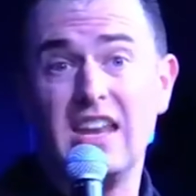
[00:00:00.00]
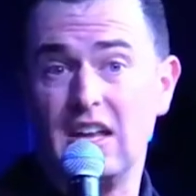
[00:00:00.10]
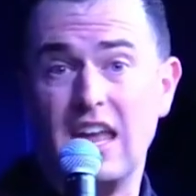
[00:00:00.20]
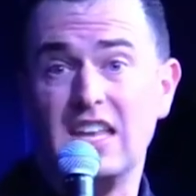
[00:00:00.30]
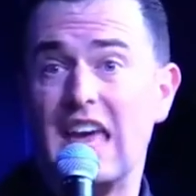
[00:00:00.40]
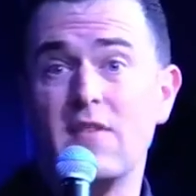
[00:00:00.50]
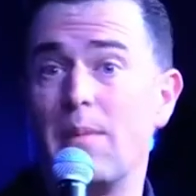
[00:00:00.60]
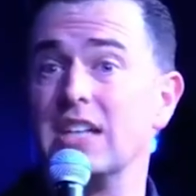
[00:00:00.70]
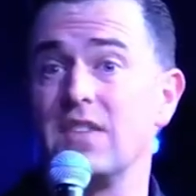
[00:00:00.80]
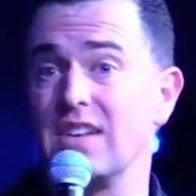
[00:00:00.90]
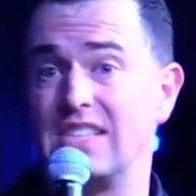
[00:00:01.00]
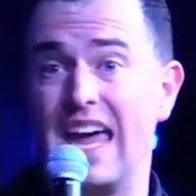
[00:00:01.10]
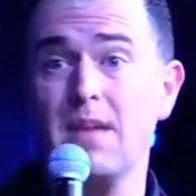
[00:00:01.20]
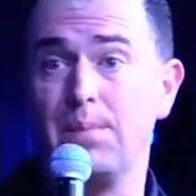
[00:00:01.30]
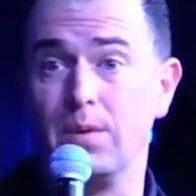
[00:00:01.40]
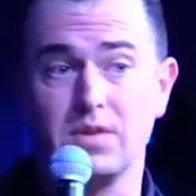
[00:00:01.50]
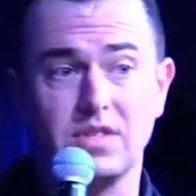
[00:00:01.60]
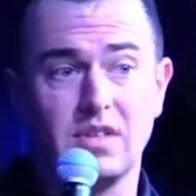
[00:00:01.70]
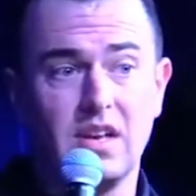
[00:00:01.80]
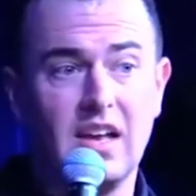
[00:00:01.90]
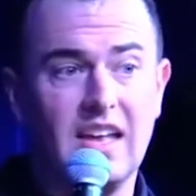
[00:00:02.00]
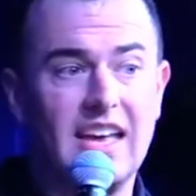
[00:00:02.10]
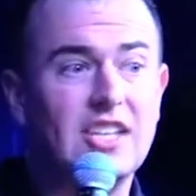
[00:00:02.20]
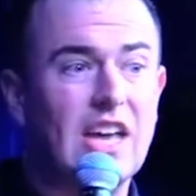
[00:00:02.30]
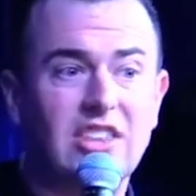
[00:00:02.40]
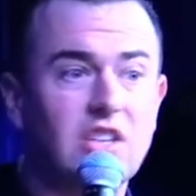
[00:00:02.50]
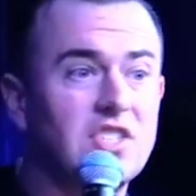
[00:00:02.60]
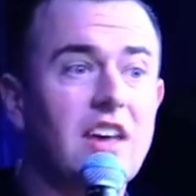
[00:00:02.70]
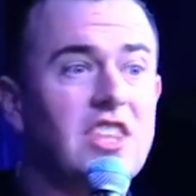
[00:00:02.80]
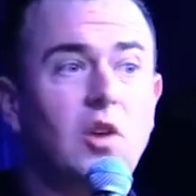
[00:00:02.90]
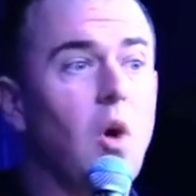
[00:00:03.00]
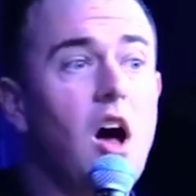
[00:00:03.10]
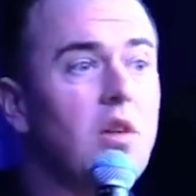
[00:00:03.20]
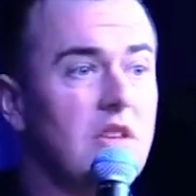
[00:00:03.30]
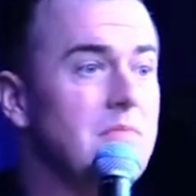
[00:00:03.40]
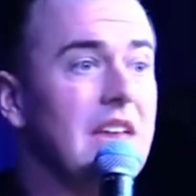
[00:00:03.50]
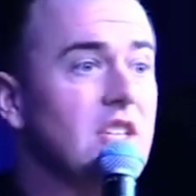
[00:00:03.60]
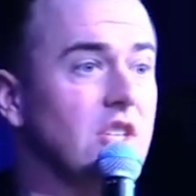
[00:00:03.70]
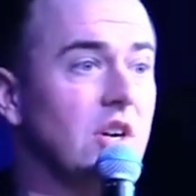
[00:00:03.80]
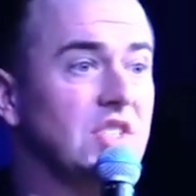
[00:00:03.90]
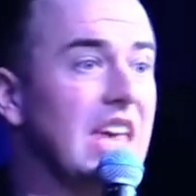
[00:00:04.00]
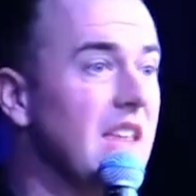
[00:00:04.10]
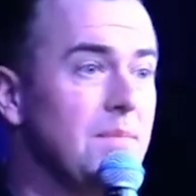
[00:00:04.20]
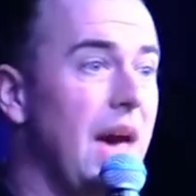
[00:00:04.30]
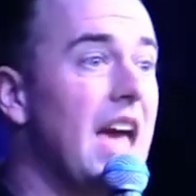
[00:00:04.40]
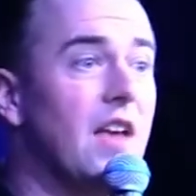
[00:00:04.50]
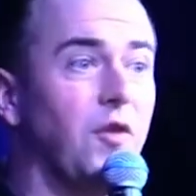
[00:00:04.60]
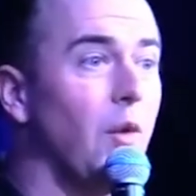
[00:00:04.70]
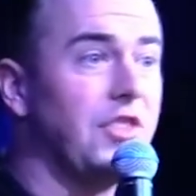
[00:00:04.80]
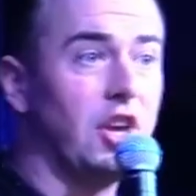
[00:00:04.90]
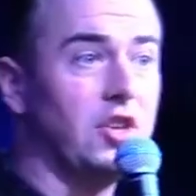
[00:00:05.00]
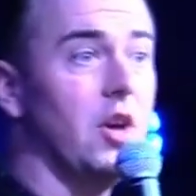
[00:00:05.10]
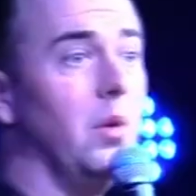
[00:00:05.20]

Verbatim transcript: and he gave a bunch of examples. He's like, There's nothing wrong with ministers getting paid for what they're doing.